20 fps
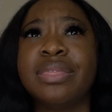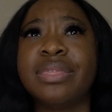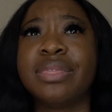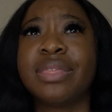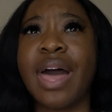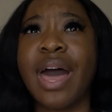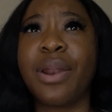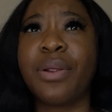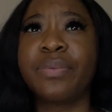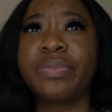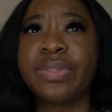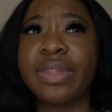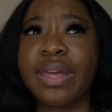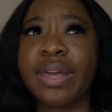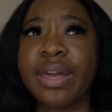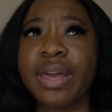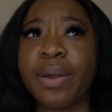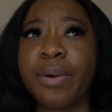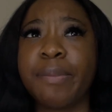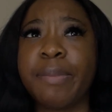I don't
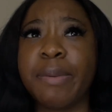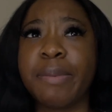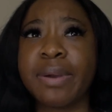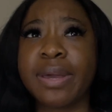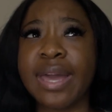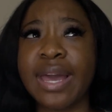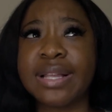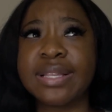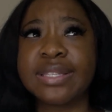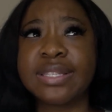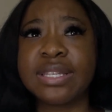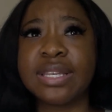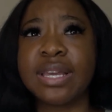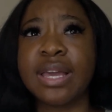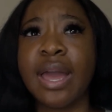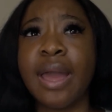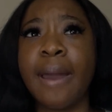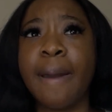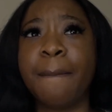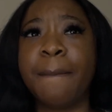think it would be McKenzie.
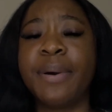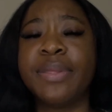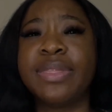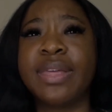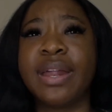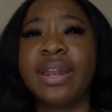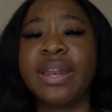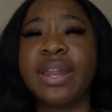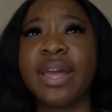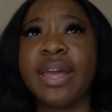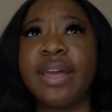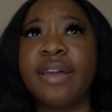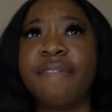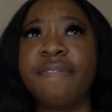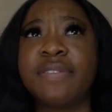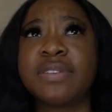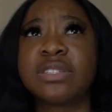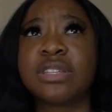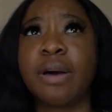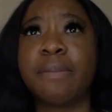But then
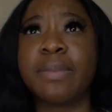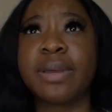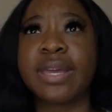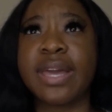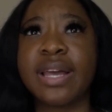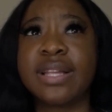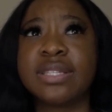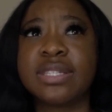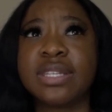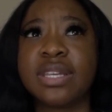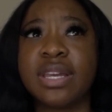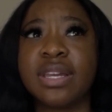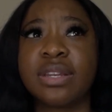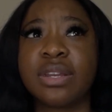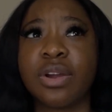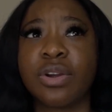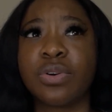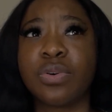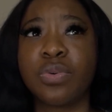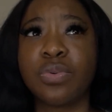if it's not McKenzie
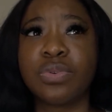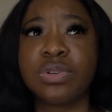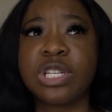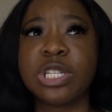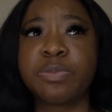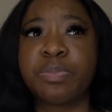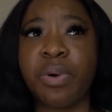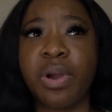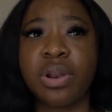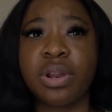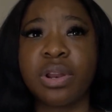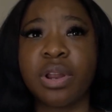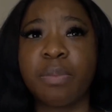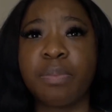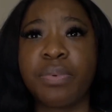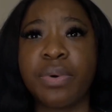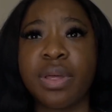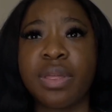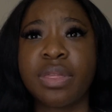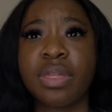and who she's partnered
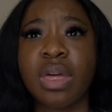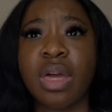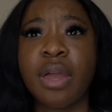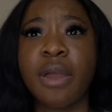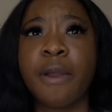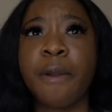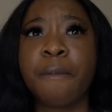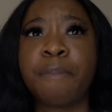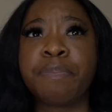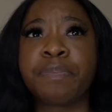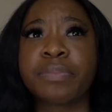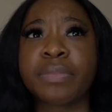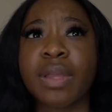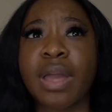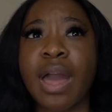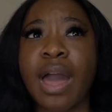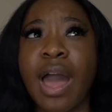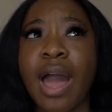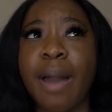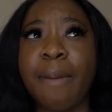up with,
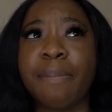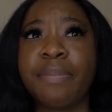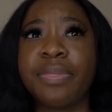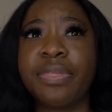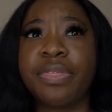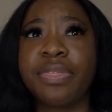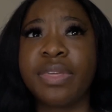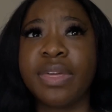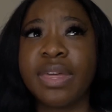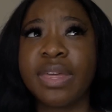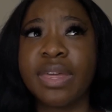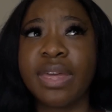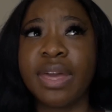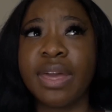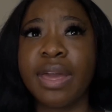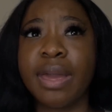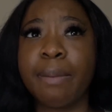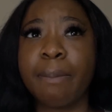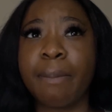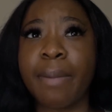I'm
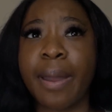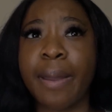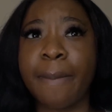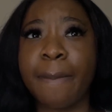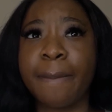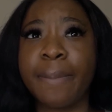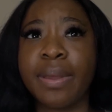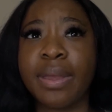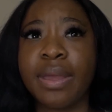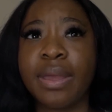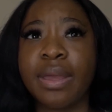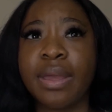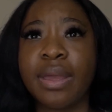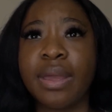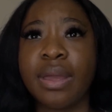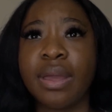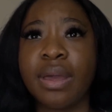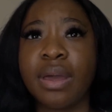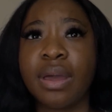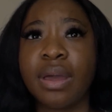thinking it might
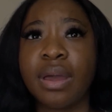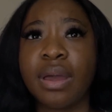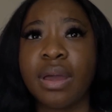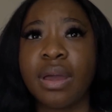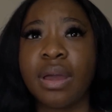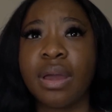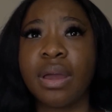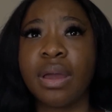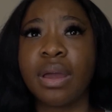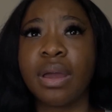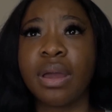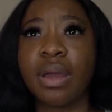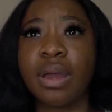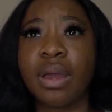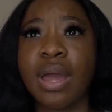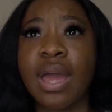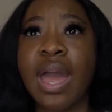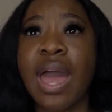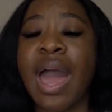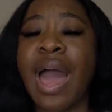be...
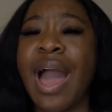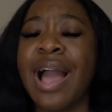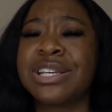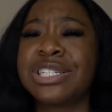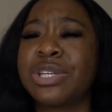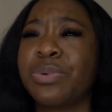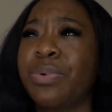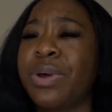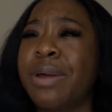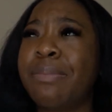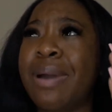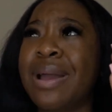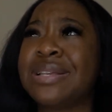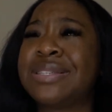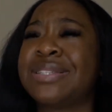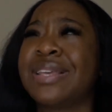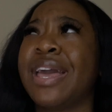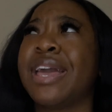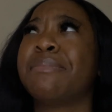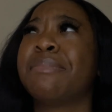Actually, what am I
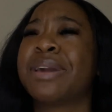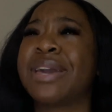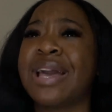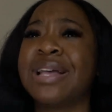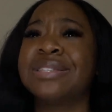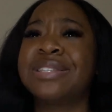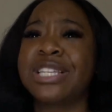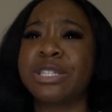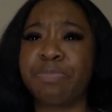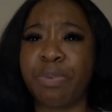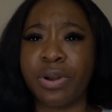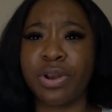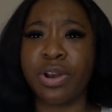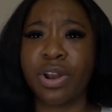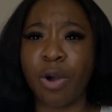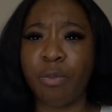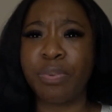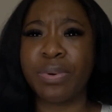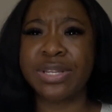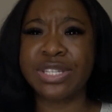saying? McKenzie's partnered
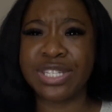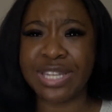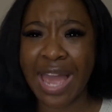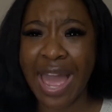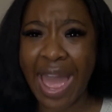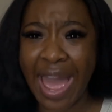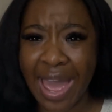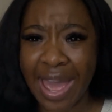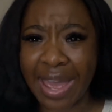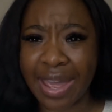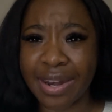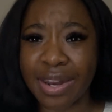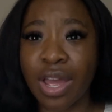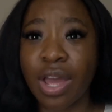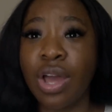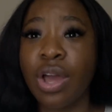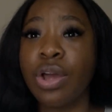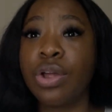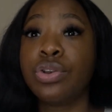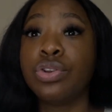up with Chad.
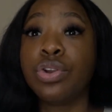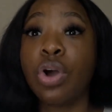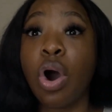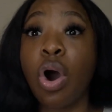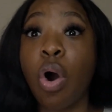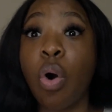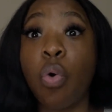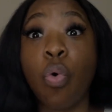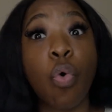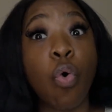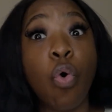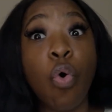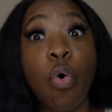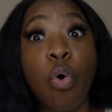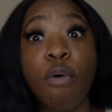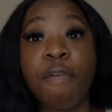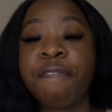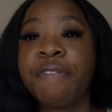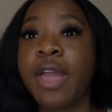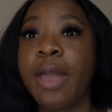No.
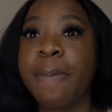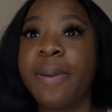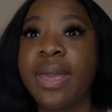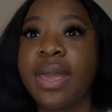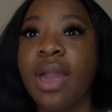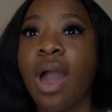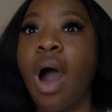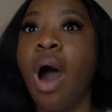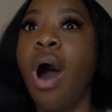Ooh, Phoebe.